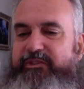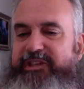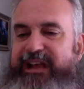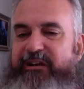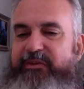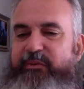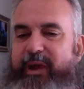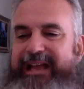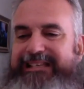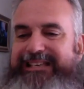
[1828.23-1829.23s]

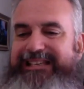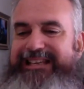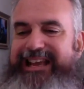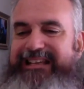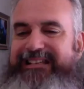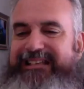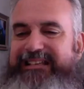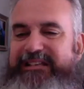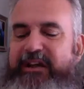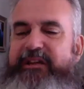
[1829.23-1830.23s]
Southwest
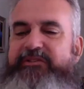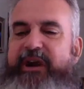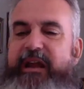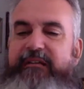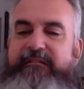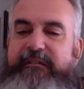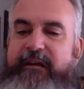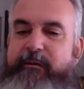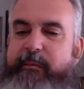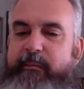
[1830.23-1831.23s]
Texas. Oh, that's right.
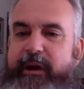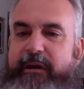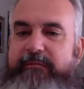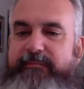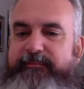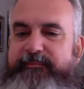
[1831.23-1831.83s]
I remember now.